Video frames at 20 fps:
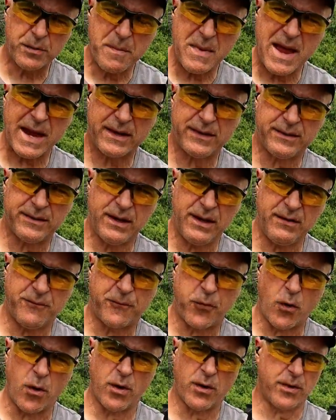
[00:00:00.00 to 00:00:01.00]
the magazine
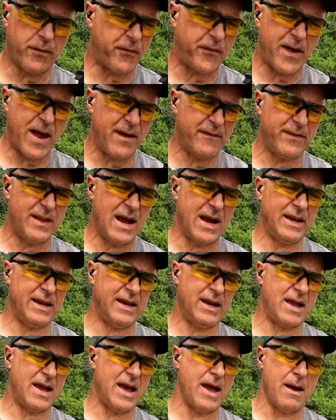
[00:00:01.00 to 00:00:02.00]
for the
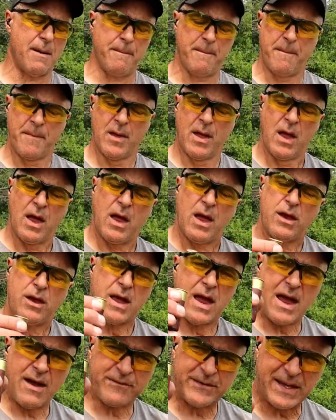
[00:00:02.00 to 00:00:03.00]
590M.
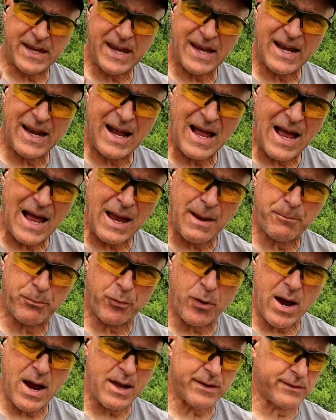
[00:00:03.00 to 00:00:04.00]
You have to get high
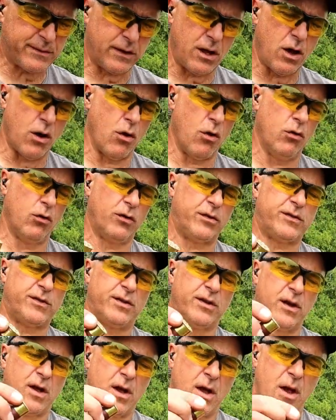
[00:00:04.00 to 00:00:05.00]
brass
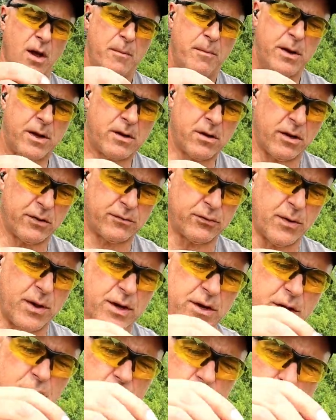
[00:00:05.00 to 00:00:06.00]
loads because
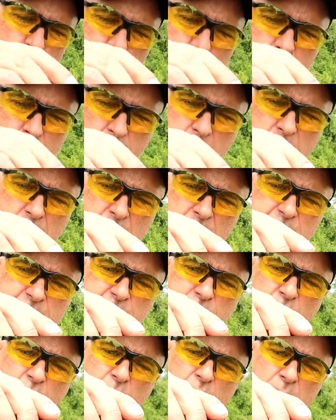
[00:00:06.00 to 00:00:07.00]
when you
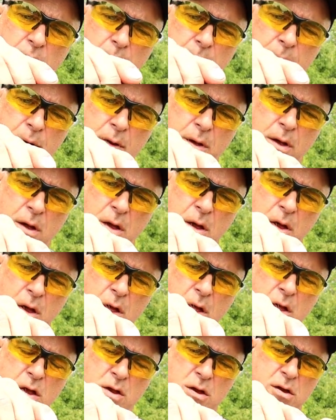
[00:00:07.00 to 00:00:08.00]
insert them,
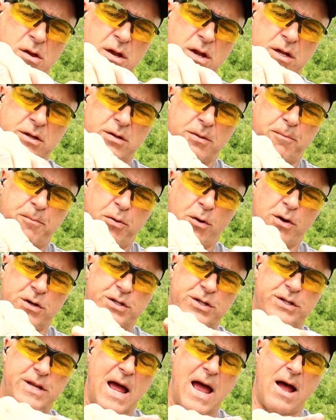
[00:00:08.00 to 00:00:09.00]
you need to
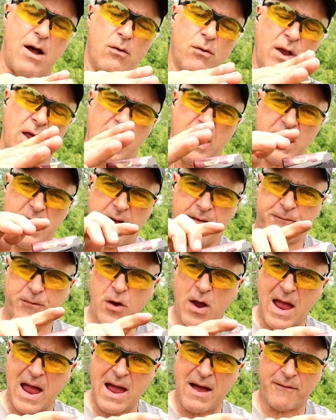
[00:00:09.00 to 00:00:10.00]
push down. If
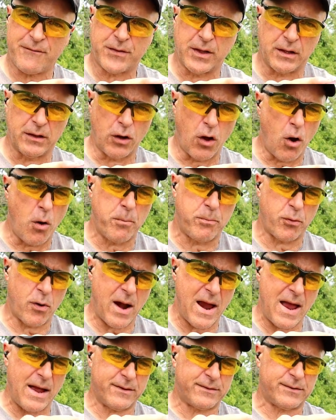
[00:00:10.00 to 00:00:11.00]
you have the low
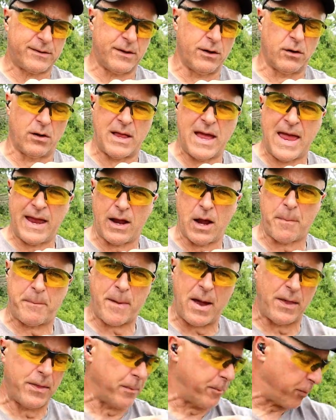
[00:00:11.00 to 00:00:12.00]
brass, it'll hang
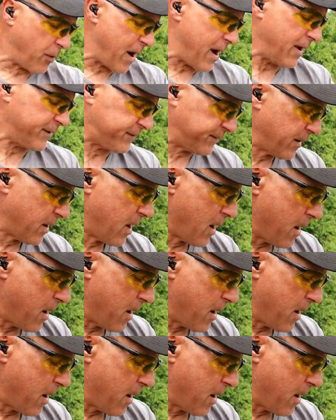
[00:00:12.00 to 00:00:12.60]
up on the brass,